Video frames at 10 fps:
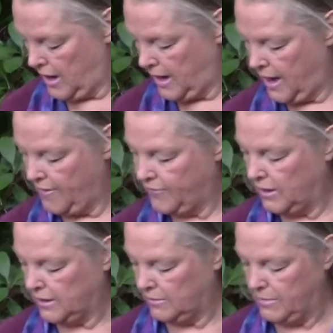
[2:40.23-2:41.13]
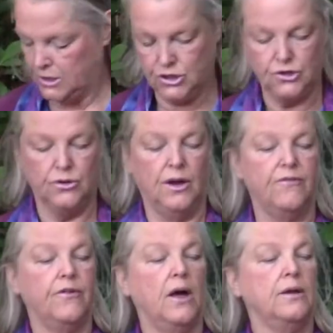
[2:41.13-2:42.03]
I have a little mixture
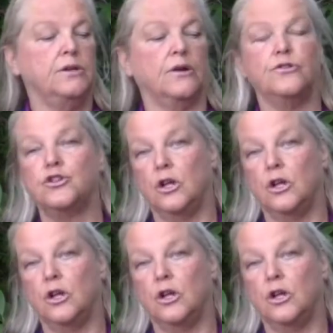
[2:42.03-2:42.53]
of Dr.